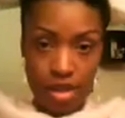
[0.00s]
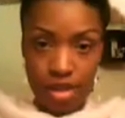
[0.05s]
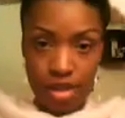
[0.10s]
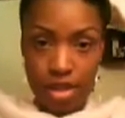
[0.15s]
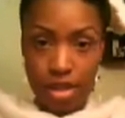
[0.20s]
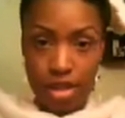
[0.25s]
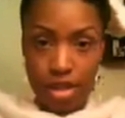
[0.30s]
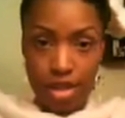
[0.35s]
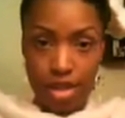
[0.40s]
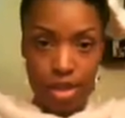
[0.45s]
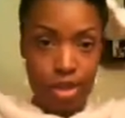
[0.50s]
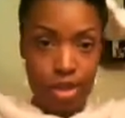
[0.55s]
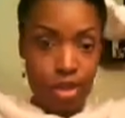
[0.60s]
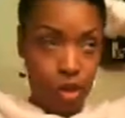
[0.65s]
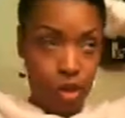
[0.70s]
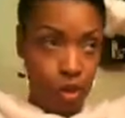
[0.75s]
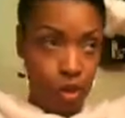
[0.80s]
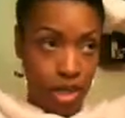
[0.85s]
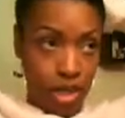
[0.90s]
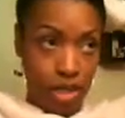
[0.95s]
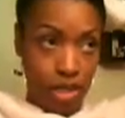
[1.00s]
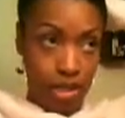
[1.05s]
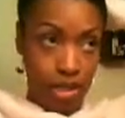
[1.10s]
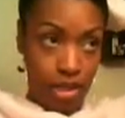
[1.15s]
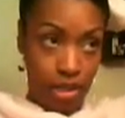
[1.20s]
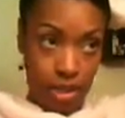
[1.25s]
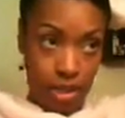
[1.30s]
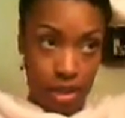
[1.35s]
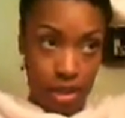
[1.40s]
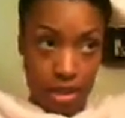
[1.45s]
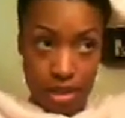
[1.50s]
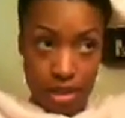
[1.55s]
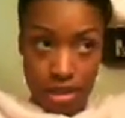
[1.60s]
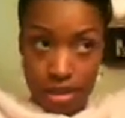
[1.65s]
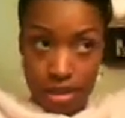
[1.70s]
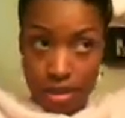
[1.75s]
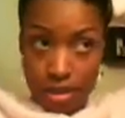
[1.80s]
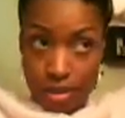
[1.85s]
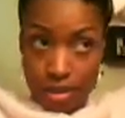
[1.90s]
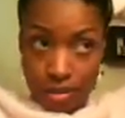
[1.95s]
And then twist.
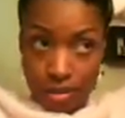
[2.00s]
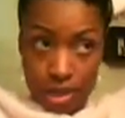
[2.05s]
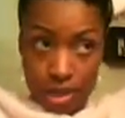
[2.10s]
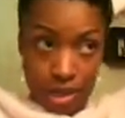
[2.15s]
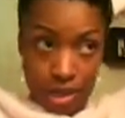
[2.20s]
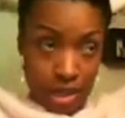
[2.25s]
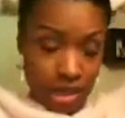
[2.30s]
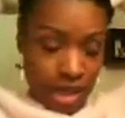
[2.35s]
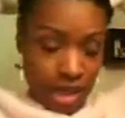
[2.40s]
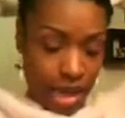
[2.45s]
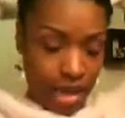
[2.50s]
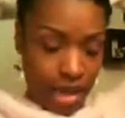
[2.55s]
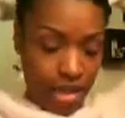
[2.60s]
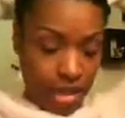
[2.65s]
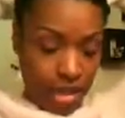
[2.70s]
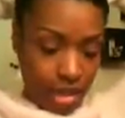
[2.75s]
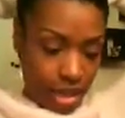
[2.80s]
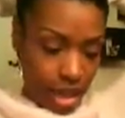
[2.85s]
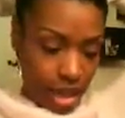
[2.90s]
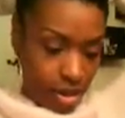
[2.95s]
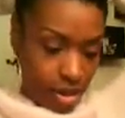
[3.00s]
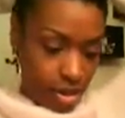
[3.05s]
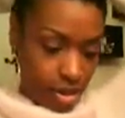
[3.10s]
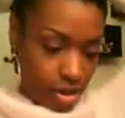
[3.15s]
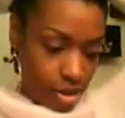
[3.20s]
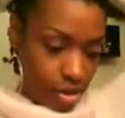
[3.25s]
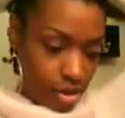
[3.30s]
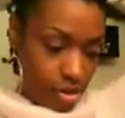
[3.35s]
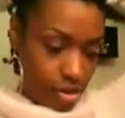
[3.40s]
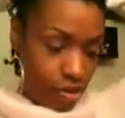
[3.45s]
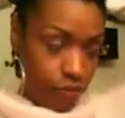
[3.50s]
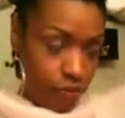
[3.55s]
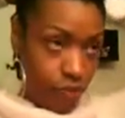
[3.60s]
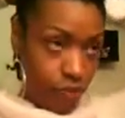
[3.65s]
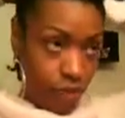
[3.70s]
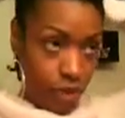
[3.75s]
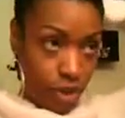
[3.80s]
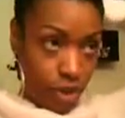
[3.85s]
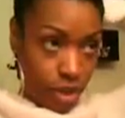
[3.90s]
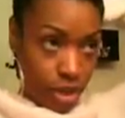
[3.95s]
Bring the sides together
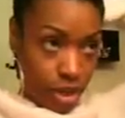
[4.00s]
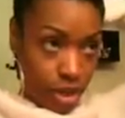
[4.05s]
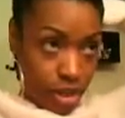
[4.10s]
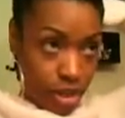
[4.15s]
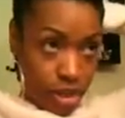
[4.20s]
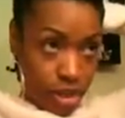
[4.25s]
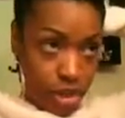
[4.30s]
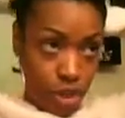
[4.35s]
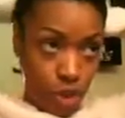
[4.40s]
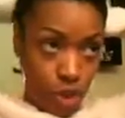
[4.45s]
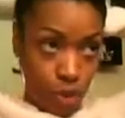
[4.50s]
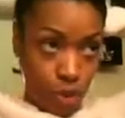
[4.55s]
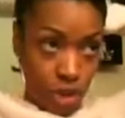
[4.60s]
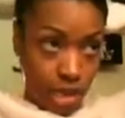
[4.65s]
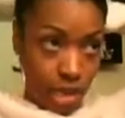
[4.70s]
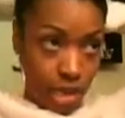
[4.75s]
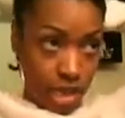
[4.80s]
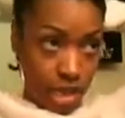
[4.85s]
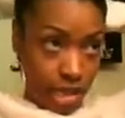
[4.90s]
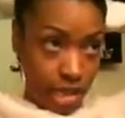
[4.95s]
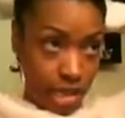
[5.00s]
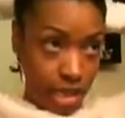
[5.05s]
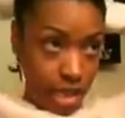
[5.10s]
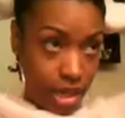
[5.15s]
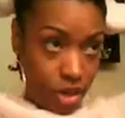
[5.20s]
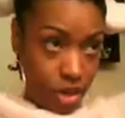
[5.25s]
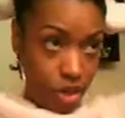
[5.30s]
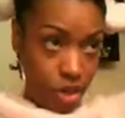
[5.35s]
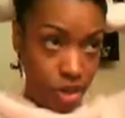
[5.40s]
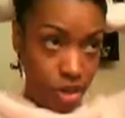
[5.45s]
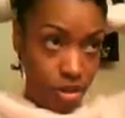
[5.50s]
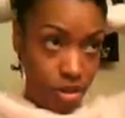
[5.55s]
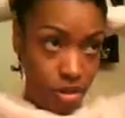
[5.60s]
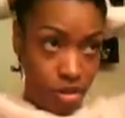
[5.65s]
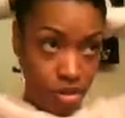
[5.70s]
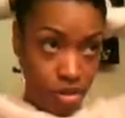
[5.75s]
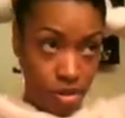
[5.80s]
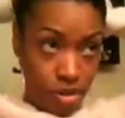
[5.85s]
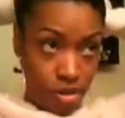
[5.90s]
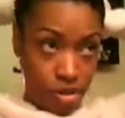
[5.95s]
and then twist that section
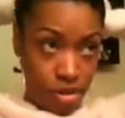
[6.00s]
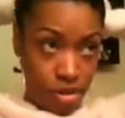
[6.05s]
